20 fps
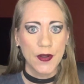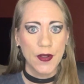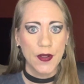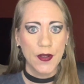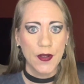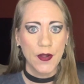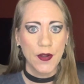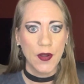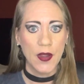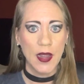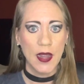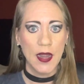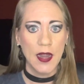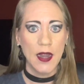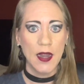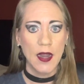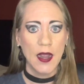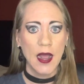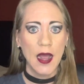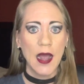
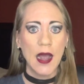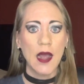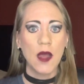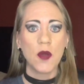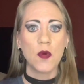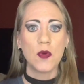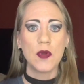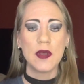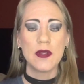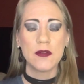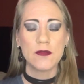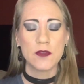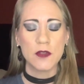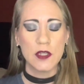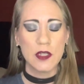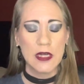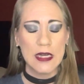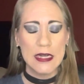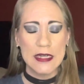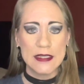Okay.
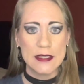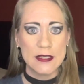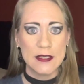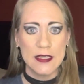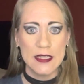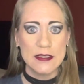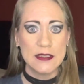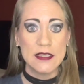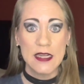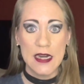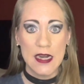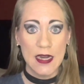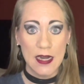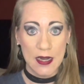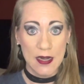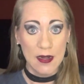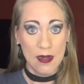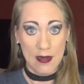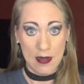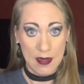However, is he
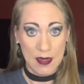in?